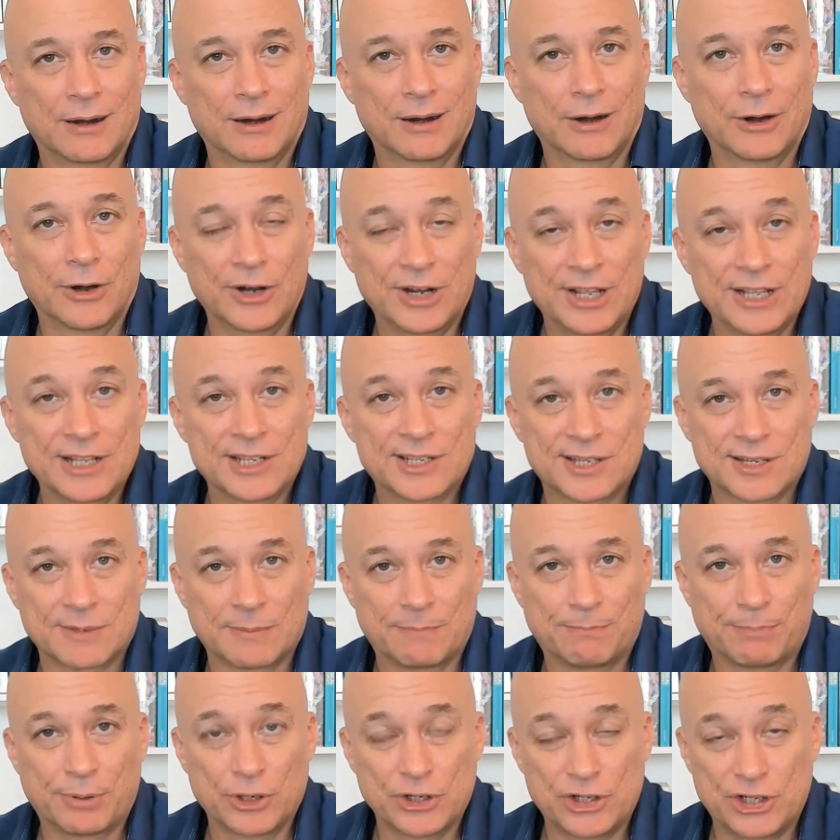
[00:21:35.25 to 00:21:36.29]
earnings
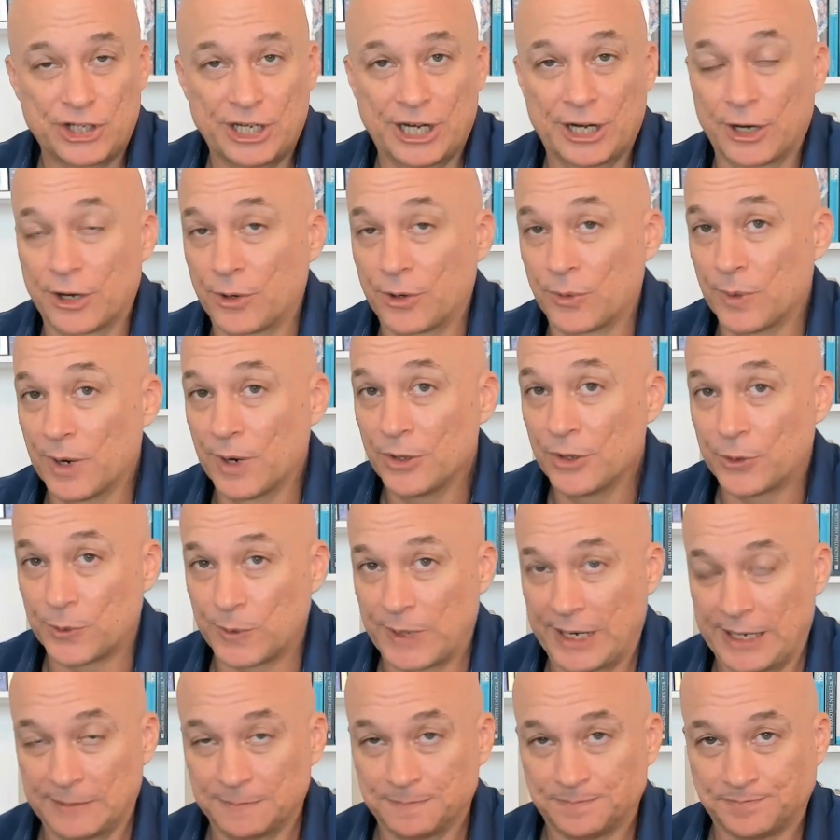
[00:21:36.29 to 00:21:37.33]
per share growth rate.